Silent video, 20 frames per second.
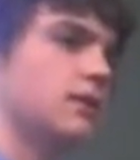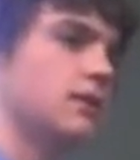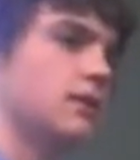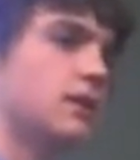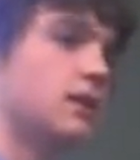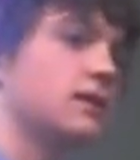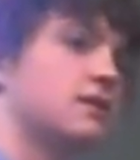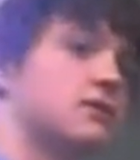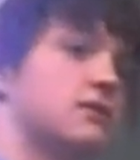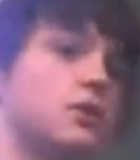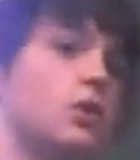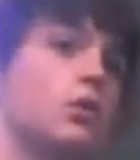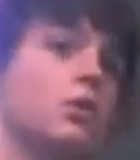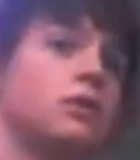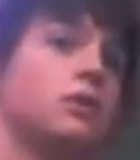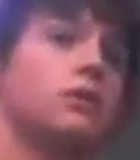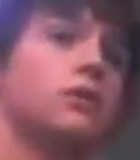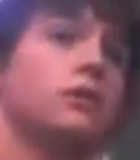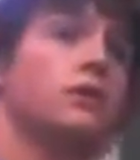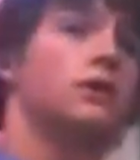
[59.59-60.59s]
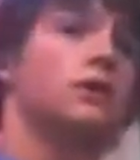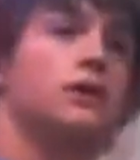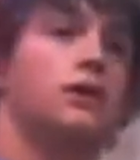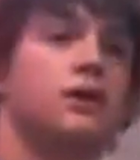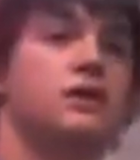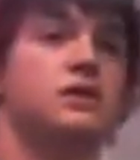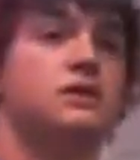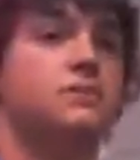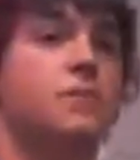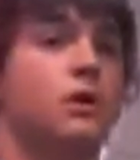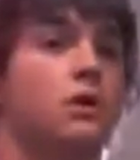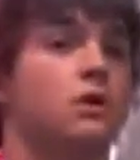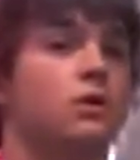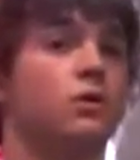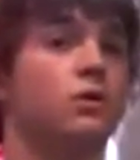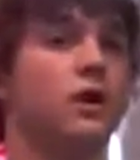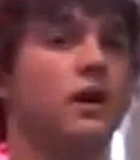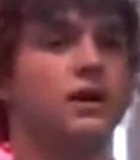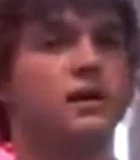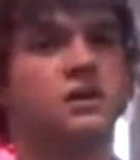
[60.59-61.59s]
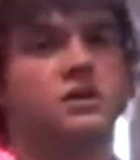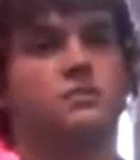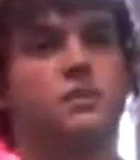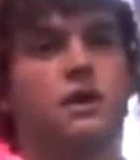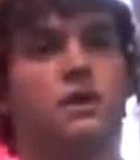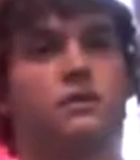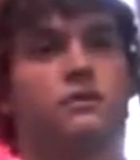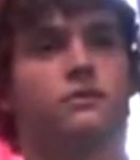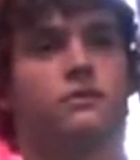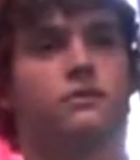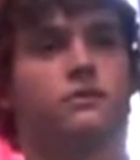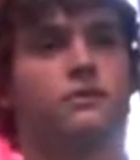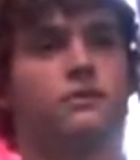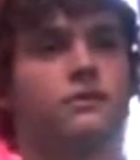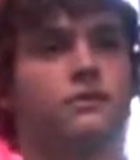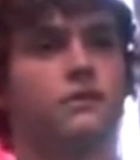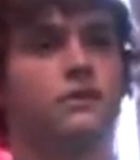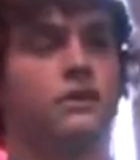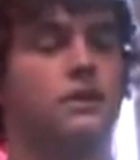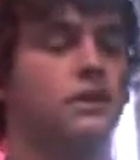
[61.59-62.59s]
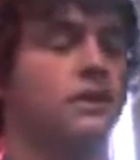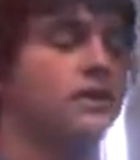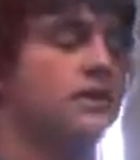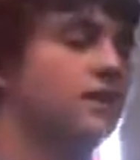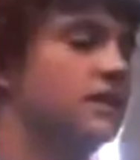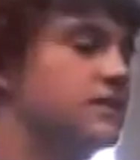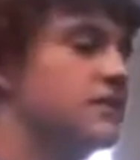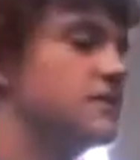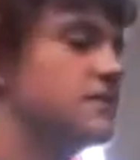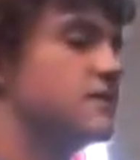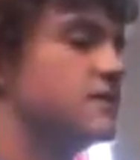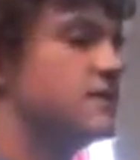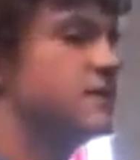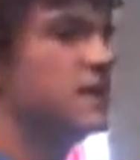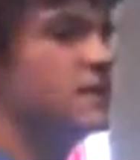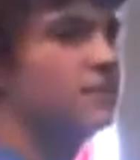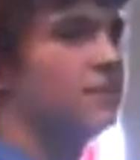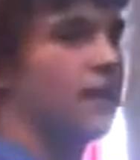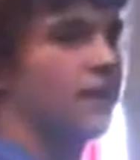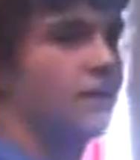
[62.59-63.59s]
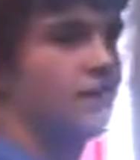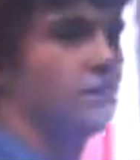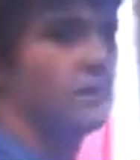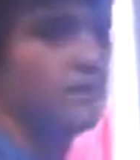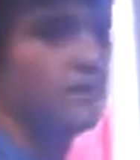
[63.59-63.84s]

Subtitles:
his sword, his bow, and his belt. This doesn't seem like